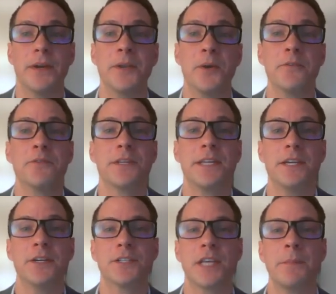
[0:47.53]
and over the
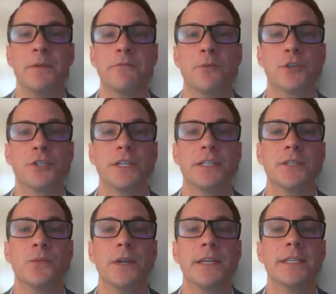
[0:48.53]
years, I've been fortunate to
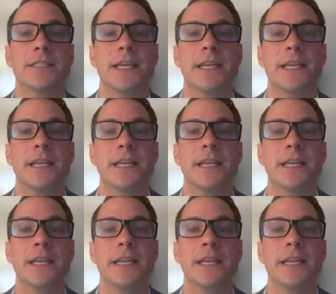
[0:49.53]
witness